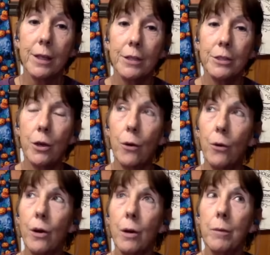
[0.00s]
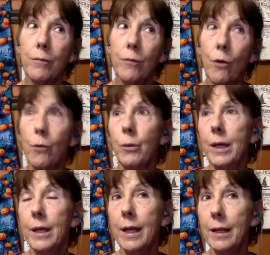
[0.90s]
So before
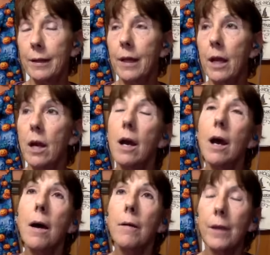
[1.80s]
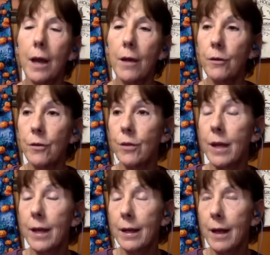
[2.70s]
we get there, the other
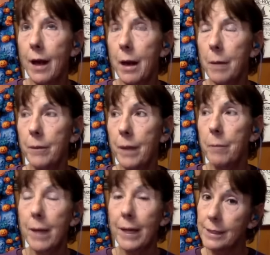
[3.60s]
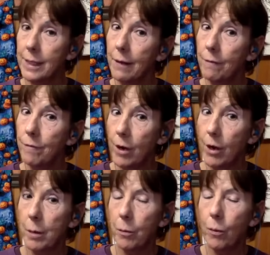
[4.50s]
thing um, that makes it
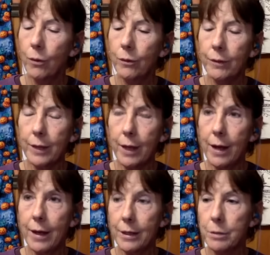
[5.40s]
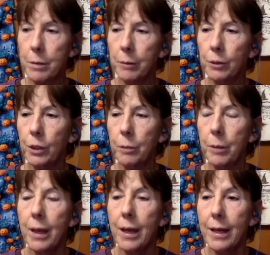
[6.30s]
very important, the I A S membership,
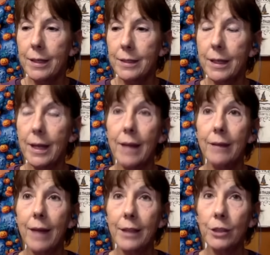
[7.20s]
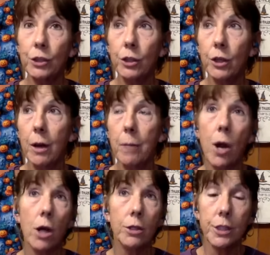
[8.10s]
is that unless you're a
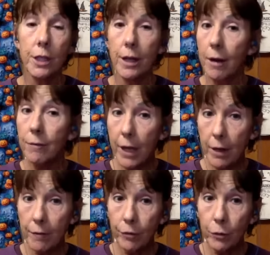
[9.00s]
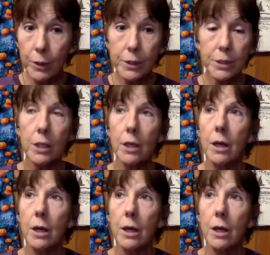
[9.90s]
person of influence,